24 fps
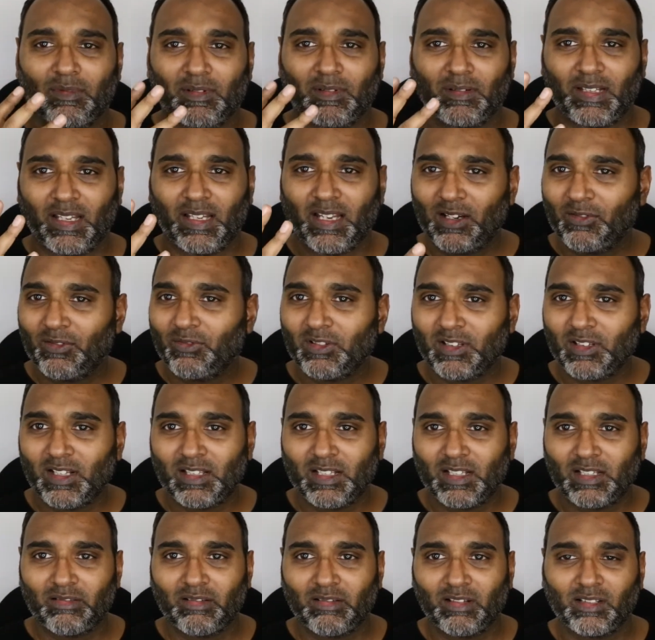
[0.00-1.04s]
careful on the
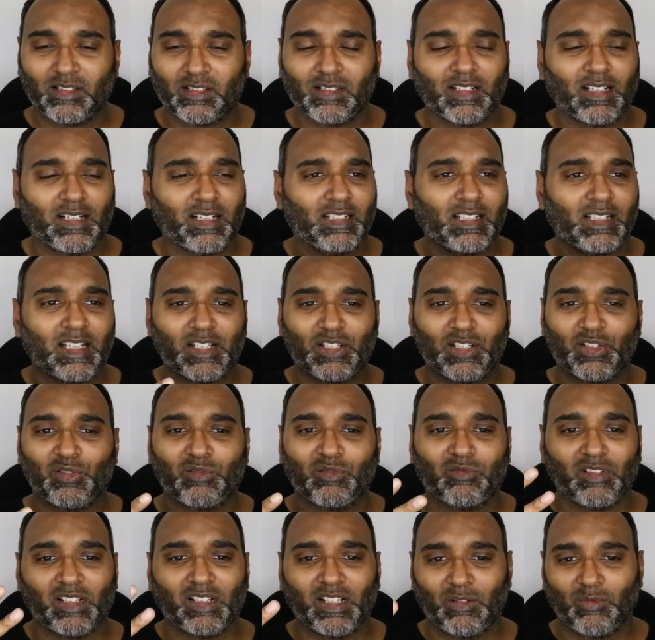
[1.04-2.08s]
trigger unless you
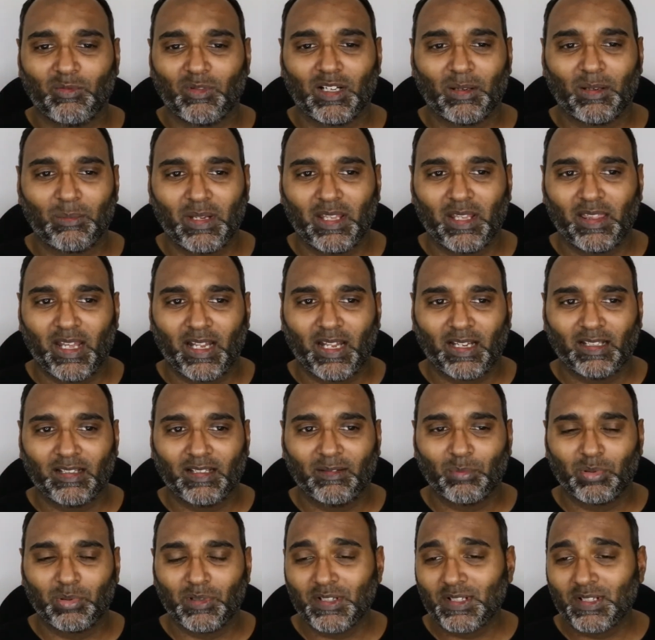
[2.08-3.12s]
really want to be
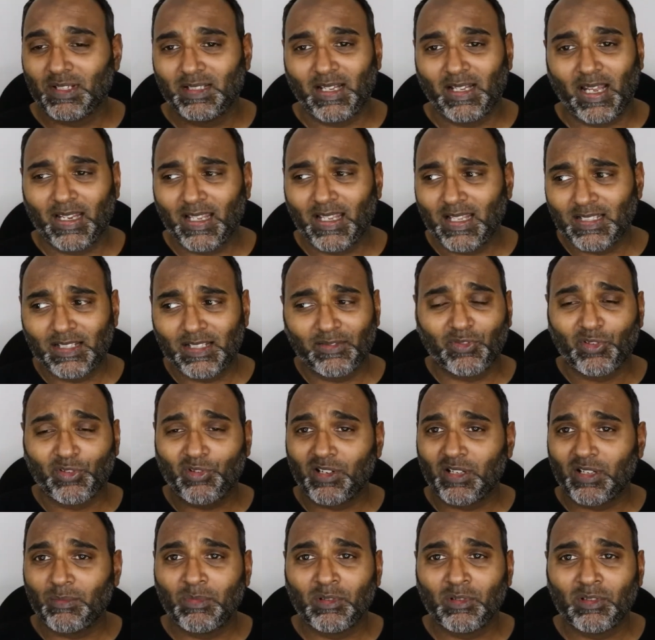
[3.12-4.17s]
that person. I guess if you're
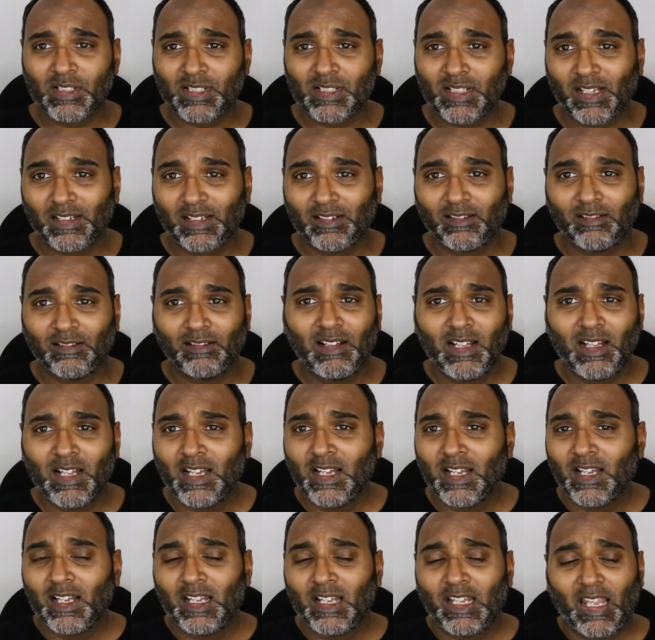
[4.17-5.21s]
on a motorcycle
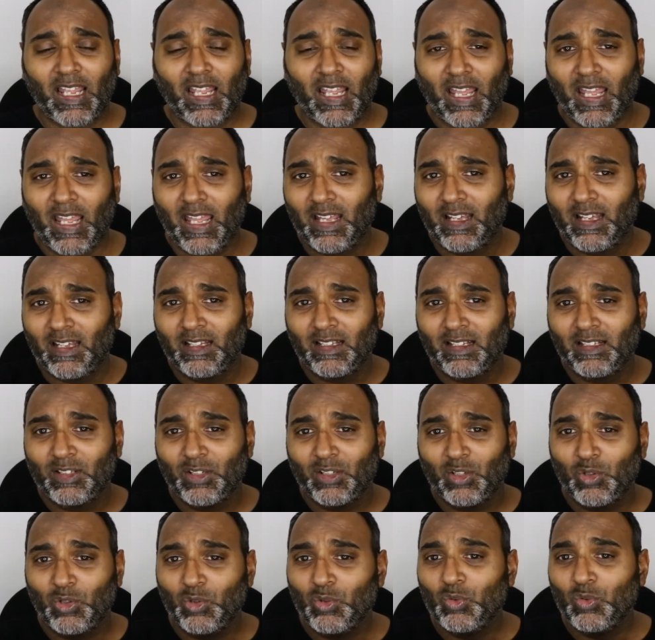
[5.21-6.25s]
and
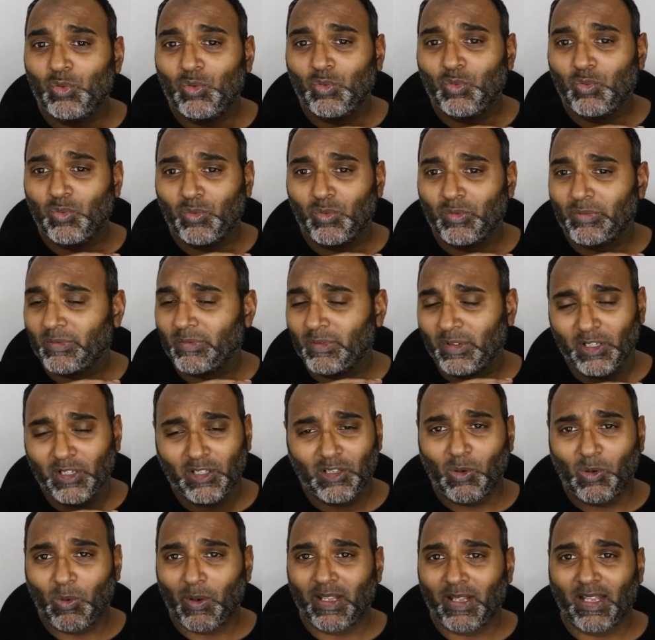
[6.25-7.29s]
you're
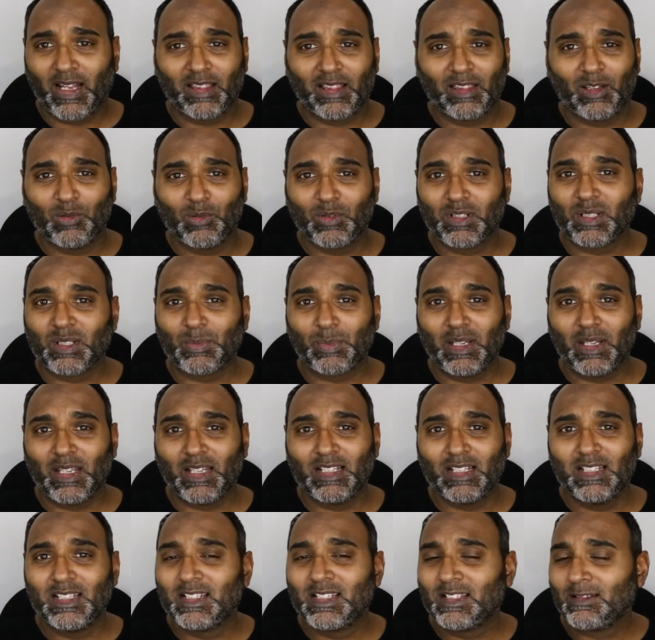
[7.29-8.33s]
going at those
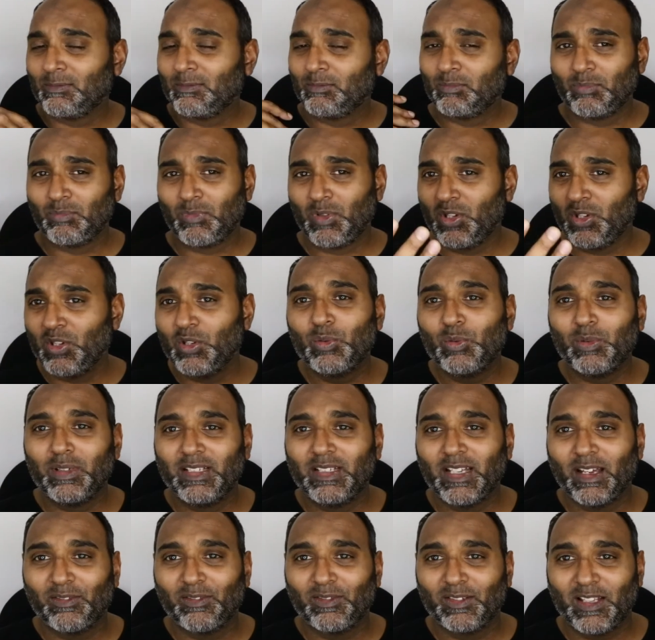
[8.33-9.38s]
speeds, you would
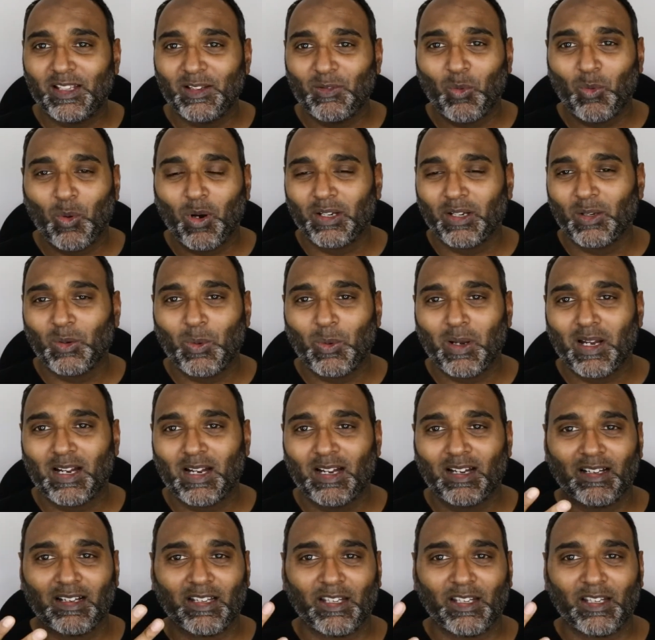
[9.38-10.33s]
definitely want to wear